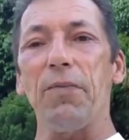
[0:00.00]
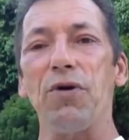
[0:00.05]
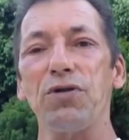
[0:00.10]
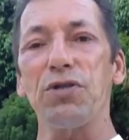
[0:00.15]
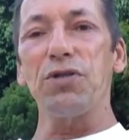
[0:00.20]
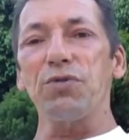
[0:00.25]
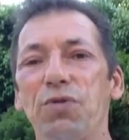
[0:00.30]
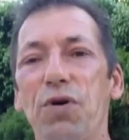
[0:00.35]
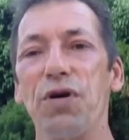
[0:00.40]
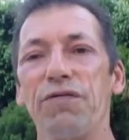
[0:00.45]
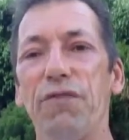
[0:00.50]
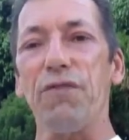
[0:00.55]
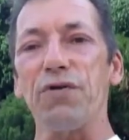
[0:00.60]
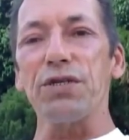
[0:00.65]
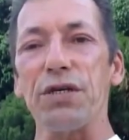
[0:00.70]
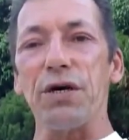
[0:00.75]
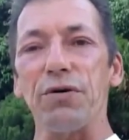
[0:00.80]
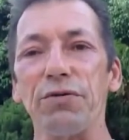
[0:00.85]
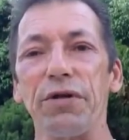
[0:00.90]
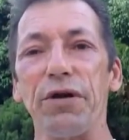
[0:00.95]
Most of the
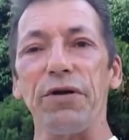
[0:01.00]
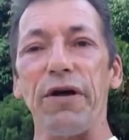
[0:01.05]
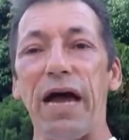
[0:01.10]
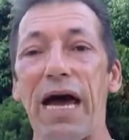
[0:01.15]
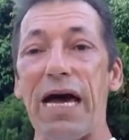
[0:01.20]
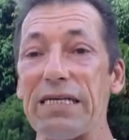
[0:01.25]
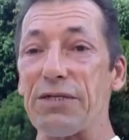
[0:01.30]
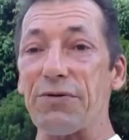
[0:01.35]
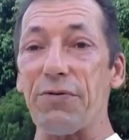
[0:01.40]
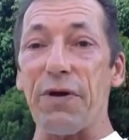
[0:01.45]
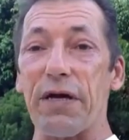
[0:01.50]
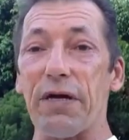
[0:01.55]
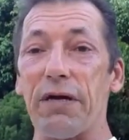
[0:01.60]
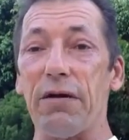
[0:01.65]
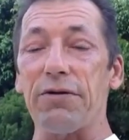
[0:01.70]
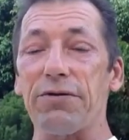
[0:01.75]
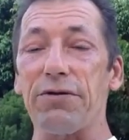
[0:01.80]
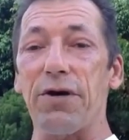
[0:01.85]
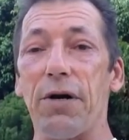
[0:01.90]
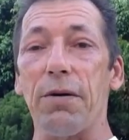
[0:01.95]
workforce out there has a
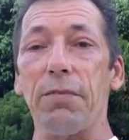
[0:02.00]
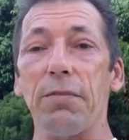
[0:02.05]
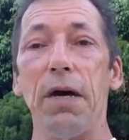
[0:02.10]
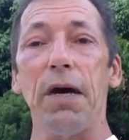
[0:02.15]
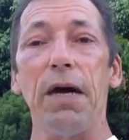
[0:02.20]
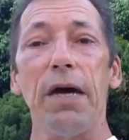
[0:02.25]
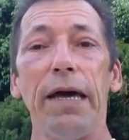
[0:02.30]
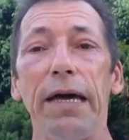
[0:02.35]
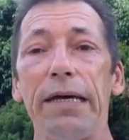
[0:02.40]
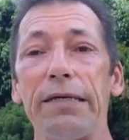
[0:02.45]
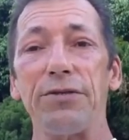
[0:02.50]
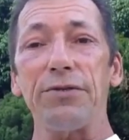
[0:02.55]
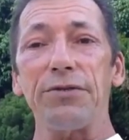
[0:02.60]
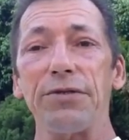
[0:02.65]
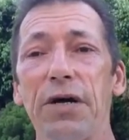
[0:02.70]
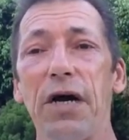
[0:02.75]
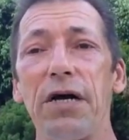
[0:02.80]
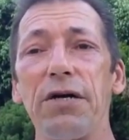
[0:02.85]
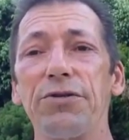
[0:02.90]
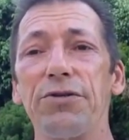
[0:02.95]
regular job, so
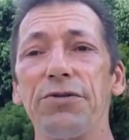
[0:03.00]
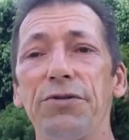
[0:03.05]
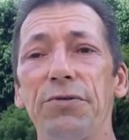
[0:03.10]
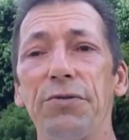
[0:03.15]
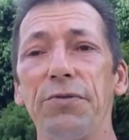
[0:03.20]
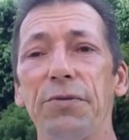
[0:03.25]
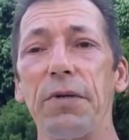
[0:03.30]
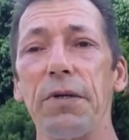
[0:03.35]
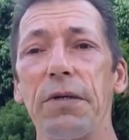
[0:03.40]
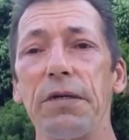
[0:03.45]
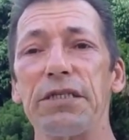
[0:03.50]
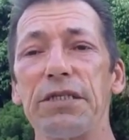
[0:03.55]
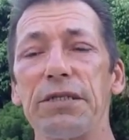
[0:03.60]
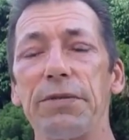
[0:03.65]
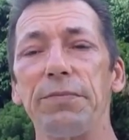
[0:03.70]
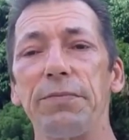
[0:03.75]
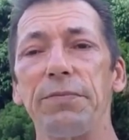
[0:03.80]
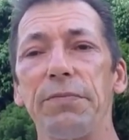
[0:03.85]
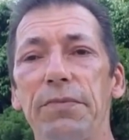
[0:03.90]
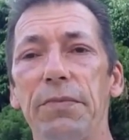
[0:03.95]
it's hard to
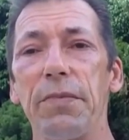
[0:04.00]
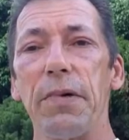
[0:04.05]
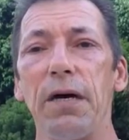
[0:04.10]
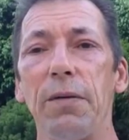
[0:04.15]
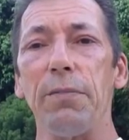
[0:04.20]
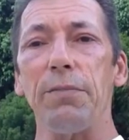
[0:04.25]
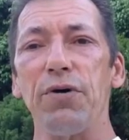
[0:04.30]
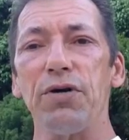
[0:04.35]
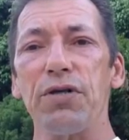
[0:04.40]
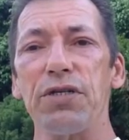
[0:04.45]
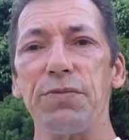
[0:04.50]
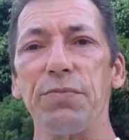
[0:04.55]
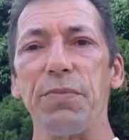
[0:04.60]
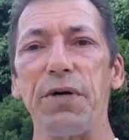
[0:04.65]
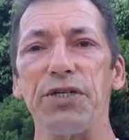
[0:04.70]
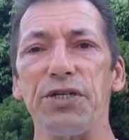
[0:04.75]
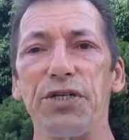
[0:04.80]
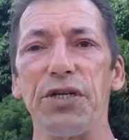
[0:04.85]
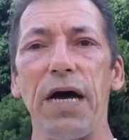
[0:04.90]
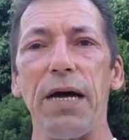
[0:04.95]
put as
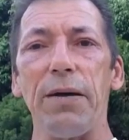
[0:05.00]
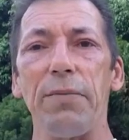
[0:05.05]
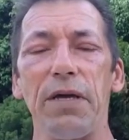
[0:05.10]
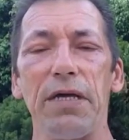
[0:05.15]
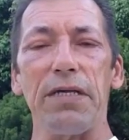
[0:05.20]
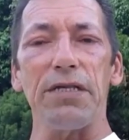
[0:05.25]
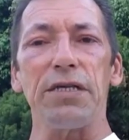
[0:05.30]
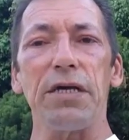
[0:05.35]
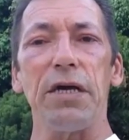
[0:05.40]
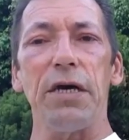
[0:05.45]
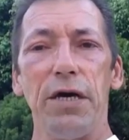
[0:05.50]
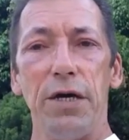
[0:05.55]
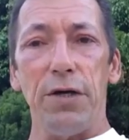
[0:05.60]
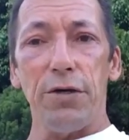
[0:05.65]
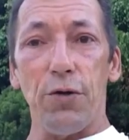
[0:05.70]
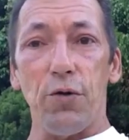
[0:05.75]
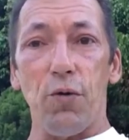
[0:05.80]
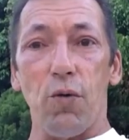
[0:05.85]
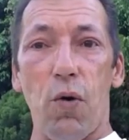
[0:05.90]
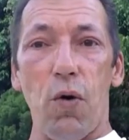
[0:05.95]
much time as
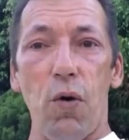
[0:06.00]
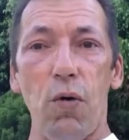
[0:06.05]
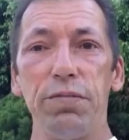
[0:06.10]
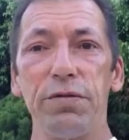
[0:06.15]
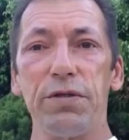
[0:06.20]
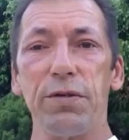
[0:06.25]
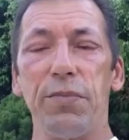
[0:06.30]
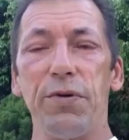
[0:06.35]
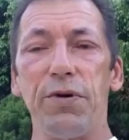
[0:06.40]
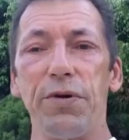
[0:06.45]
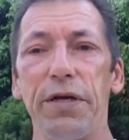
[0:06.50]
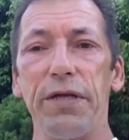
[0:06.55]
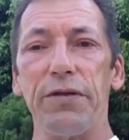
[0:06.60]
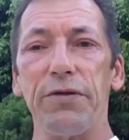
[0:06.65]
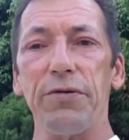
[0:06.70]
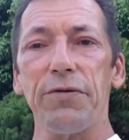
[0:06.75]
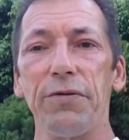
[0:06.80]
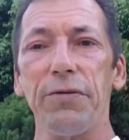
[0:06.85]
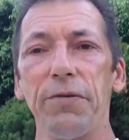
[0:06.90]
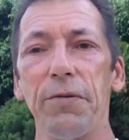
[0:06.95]
you hope to put
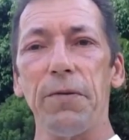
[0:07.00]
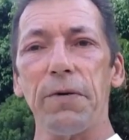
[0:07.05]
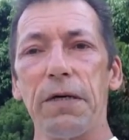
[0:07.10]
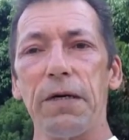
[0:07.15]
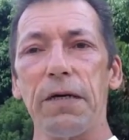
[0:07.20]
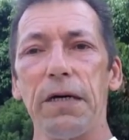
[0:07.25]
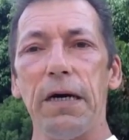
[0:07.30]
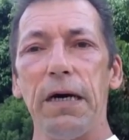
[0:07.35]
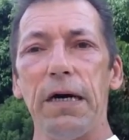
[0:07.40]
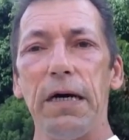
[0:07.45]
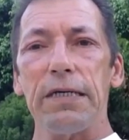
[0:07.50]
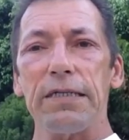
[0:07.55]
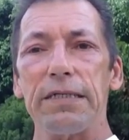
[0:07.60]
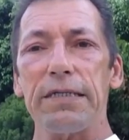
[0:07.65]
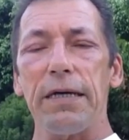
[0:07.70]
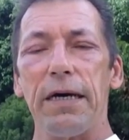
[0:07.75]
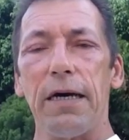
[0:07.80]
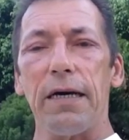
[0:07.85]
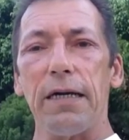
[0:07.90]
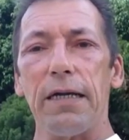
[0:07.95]
into
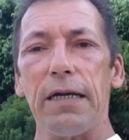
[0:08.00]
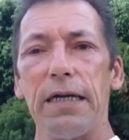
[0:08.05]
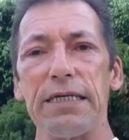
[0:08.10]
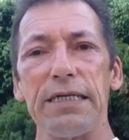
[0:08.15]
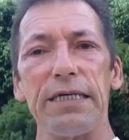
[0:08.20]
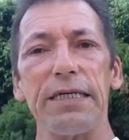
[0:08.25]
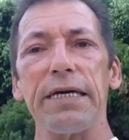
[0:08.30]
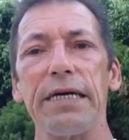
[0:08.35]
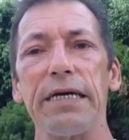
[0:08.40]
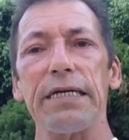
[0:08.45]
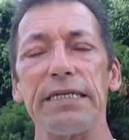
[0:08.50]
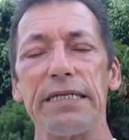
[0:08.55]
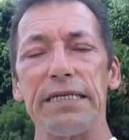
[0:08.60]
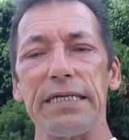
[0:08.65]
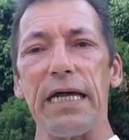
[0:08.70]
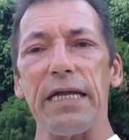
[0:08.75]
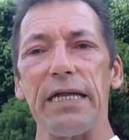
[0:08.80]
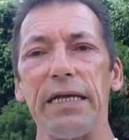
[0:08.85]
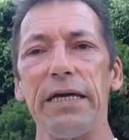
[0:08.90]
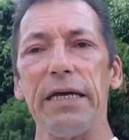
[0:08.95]
listing and
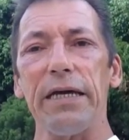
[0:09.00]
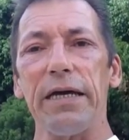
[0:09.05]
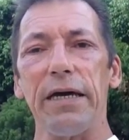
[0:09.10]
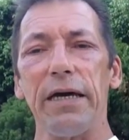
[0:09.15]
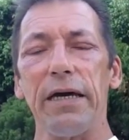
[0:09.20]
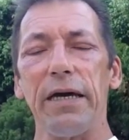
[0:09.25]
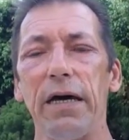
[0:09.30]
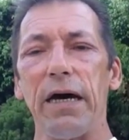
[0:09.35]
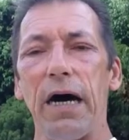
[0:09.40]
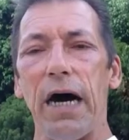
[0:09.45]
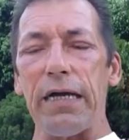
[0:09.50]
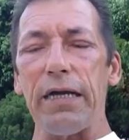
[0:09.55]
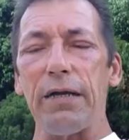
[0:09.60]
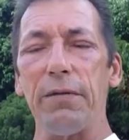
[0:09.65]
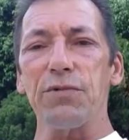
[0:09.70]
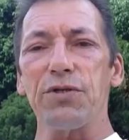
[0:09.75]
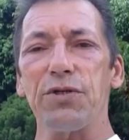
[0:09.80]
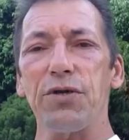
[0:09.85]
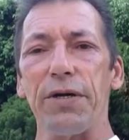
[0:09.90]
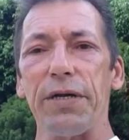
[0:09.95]
selling
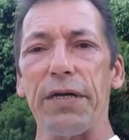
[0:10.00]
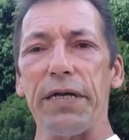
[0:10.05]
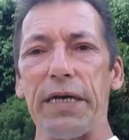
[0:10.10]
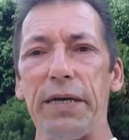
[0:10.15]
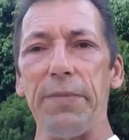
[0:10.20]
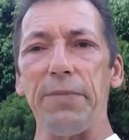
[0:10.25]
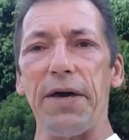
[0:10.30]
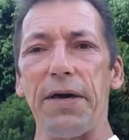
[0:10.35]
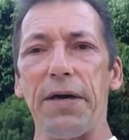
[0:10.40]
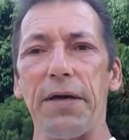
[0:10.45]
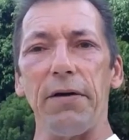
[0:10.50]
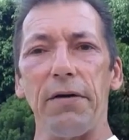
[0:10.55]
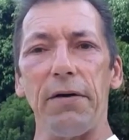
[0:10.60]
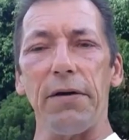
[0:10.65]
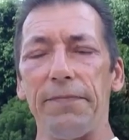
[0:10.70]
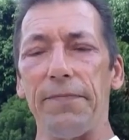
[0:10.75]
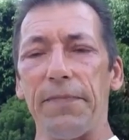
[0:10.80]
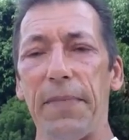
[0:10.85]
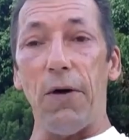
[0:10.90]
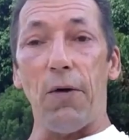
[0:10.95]
items on eBay
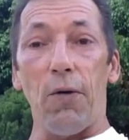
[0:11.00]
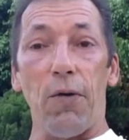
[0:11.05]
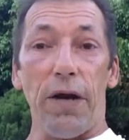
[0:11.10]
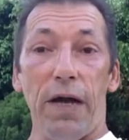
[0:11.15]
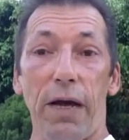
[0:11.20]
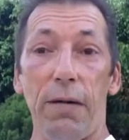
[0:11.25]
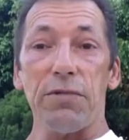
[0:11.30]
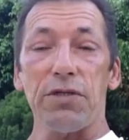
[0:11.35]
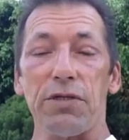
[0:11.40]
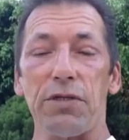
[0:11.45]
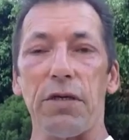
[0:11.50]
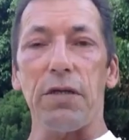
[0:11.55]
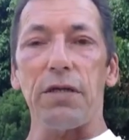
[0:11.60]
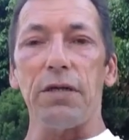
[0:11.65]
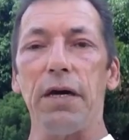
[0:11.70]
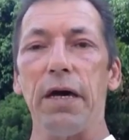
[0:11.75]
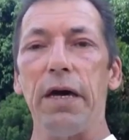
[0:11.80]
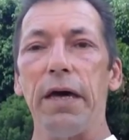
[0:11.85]
or Amazon.